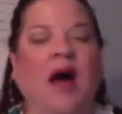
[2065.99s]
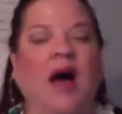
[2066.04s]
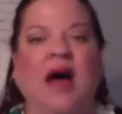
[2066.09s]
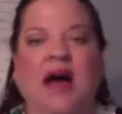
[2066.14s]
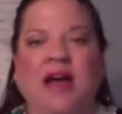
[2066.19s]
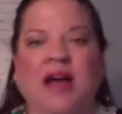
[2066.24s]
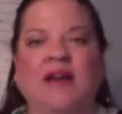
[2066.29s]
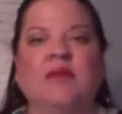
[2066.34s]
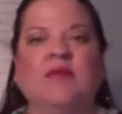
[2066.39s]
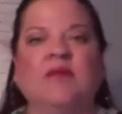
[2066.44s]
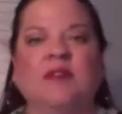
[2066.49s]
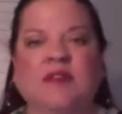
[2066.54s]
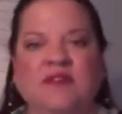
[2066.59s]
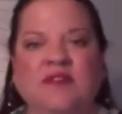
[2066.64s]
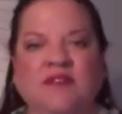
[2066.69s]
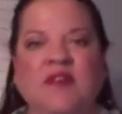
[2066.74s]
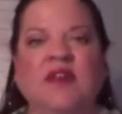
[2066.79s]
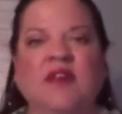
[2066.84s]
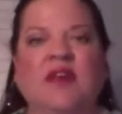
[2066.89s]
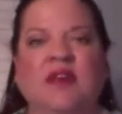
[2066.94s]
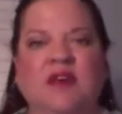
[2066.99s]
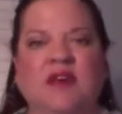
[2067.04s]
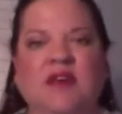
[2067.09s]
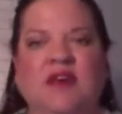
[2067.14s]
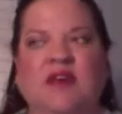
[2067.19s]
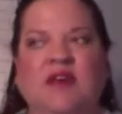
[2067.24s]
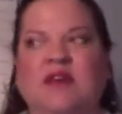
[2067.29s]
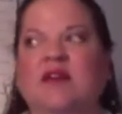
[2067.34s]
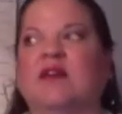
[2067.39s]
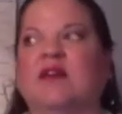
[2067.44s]
I am living
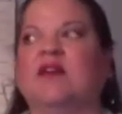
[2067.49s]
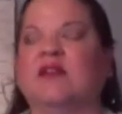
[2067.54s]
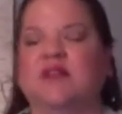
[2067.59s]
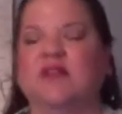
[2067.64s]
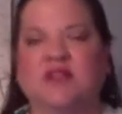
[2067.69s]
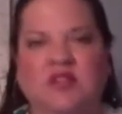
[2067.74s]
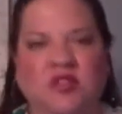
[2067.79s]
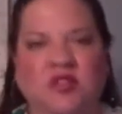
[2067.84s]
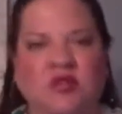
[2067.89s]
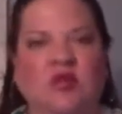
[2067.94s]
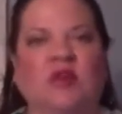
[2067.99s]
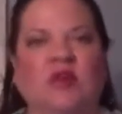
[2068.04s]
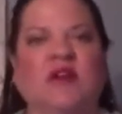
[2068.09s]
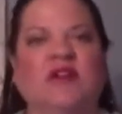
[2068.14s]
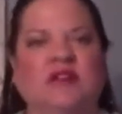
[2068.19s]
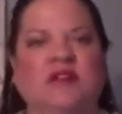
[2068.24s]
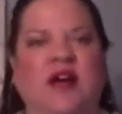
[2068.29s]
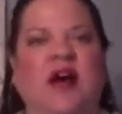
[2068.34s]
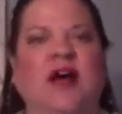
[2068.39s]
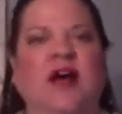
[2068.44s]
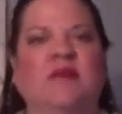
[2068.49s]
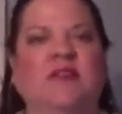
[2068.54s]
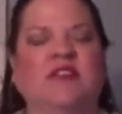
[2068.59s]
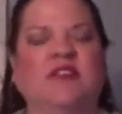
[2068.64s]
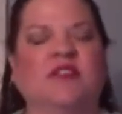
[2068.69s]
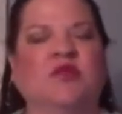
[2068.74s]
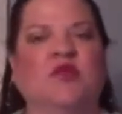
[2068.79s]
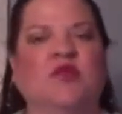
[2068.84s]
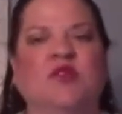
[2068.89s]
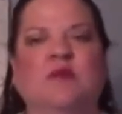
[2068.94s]
in a historic time
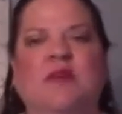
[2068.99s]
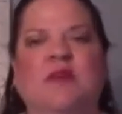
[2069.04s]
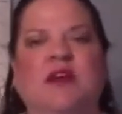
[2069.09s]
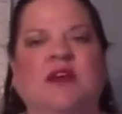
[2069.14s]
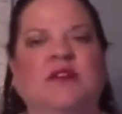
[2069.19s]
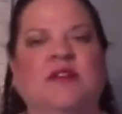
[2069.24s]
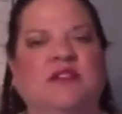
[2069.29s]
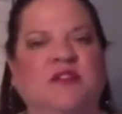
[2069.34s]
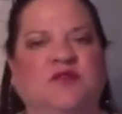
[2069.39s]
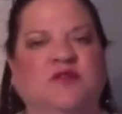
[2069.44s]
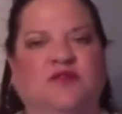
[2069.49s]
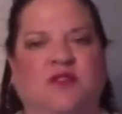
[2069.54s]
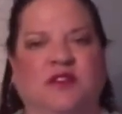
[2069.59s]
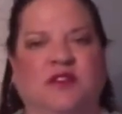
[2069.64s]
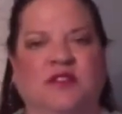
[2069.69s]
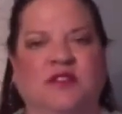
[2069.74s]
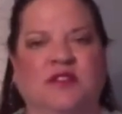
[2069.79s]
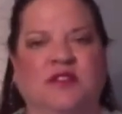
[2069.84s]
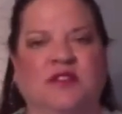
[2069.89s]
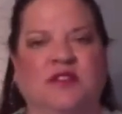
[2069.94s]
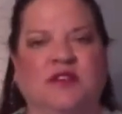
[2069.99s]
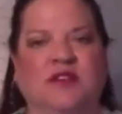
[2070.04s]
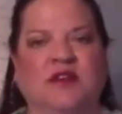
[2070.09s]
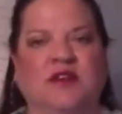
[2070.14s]
that's going to make a difference